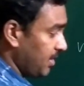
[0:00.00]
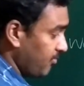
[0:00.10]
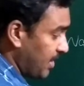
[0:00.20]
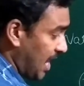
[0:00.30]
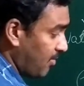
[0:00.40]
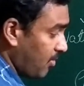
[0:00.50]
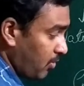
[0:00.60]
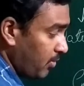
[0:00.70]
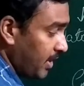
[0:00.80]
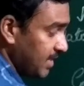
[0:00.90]
We have our
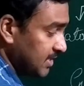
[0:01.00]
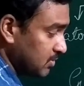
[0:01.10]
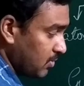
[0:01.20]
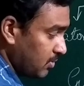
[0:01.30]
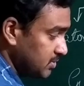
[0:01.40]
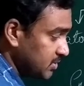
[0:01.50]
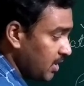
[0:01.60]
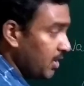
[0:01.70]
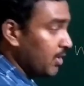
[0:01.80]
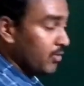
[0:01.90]
own IS codes,
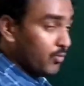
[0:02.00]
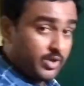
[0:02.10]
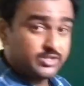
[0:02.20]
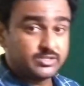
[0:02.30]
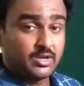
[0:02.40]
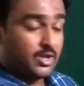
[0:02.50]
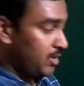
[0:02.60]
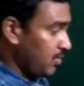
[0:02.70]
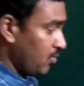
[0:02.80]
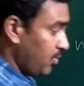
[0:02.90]
which
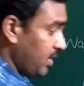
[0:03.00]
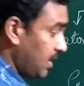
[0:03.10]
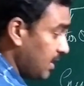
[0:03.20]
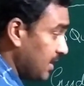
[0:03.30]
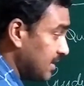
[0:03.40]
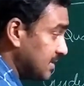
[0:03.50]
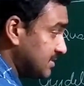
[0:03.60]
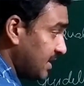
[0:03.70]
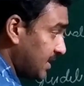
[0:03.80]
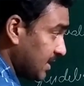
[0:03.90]
will
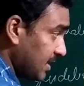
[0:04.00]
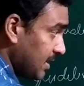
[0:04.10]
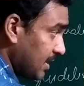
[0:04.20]
set